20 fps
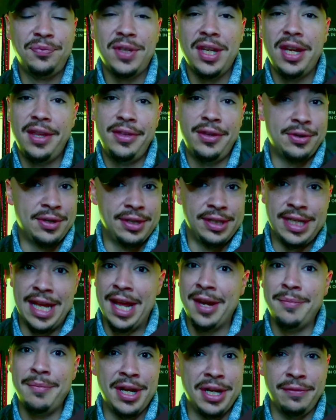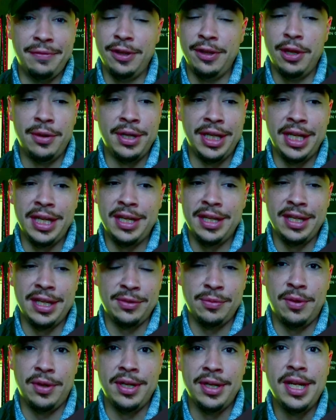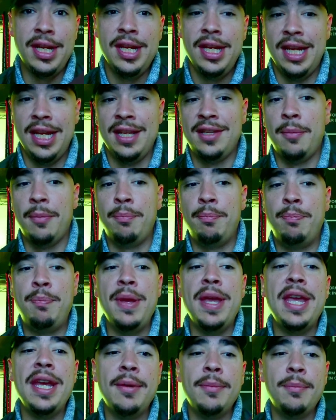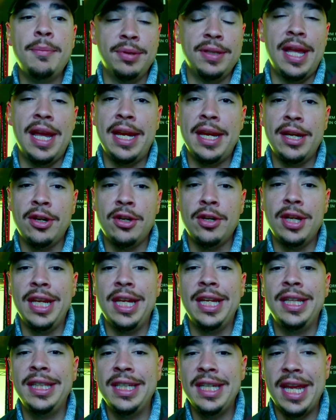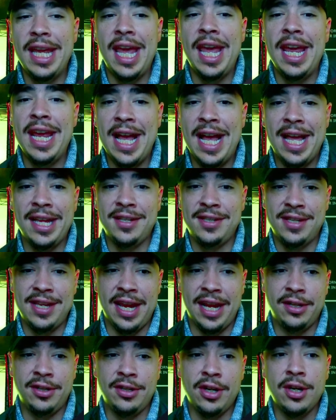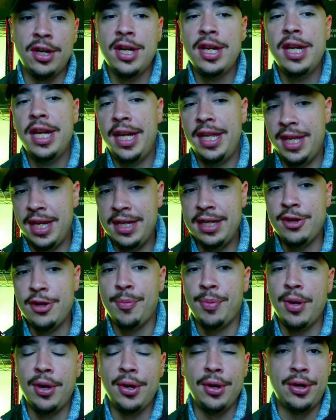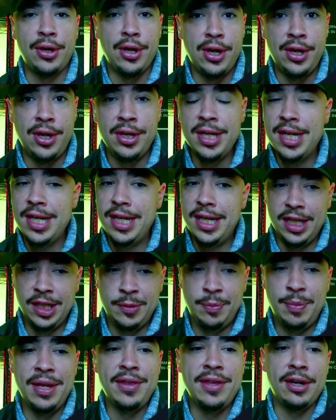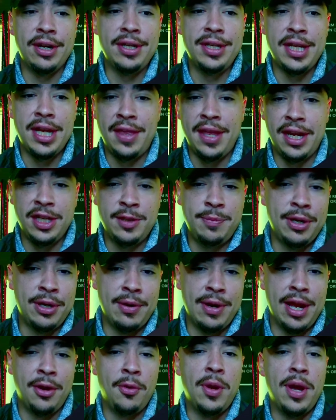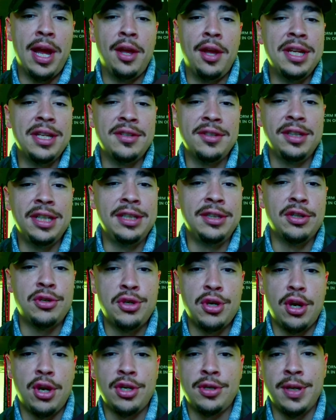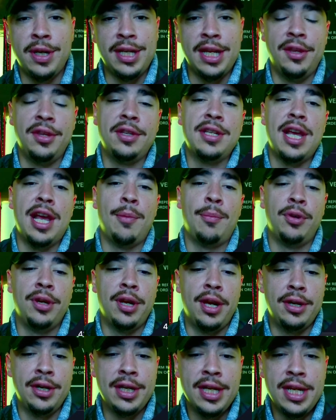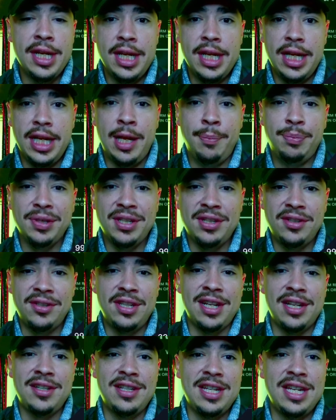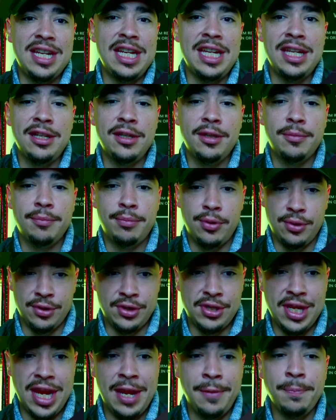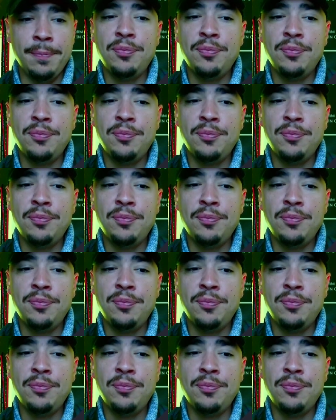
There's a lot of money flowing into this one. It's a big player in the AI sector. And then Near Protocol, it's been there and done that. It's been around a while. It's leading the charge right now in the top 100, up 16%.